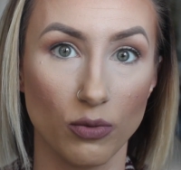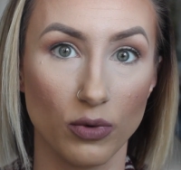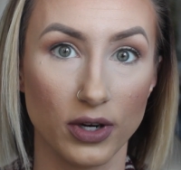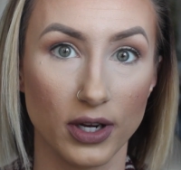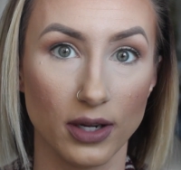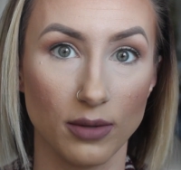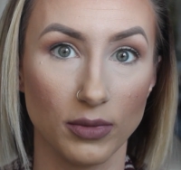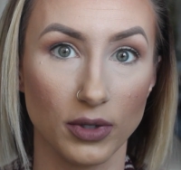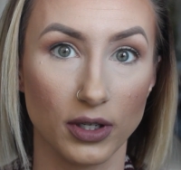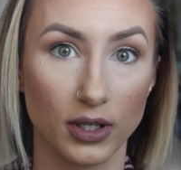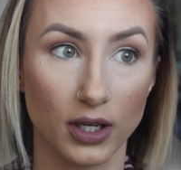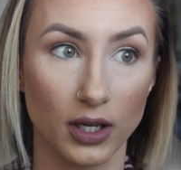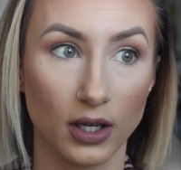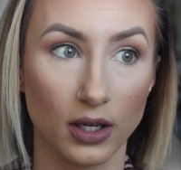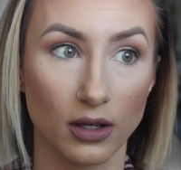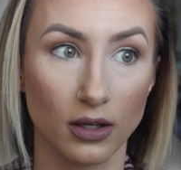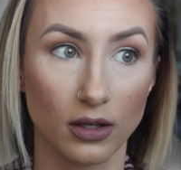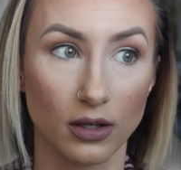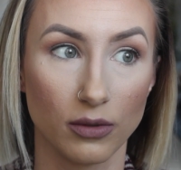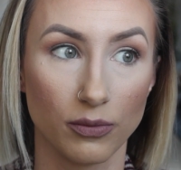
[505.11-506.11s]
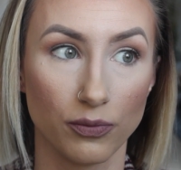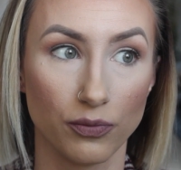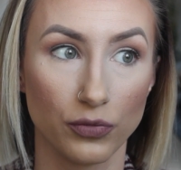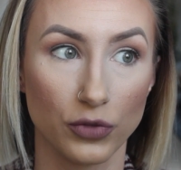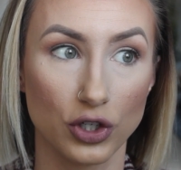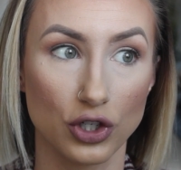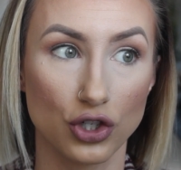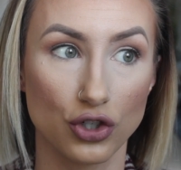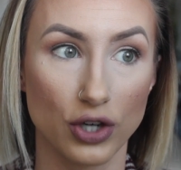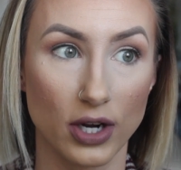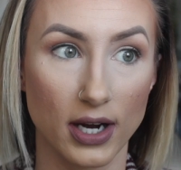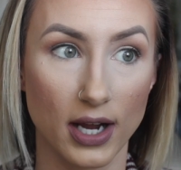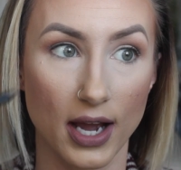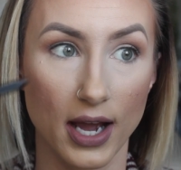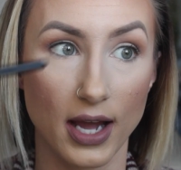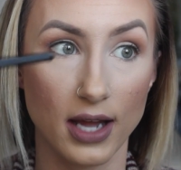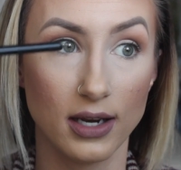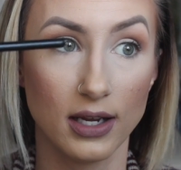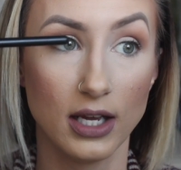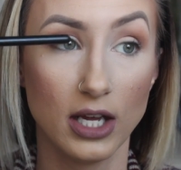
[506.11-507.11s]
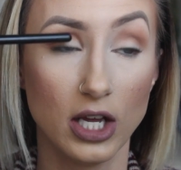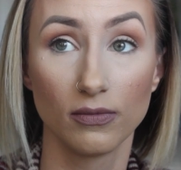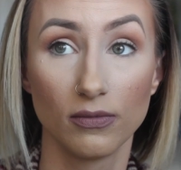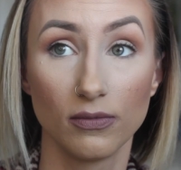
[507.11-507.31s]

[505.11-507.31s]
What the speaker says: when I'm looking straight ahead.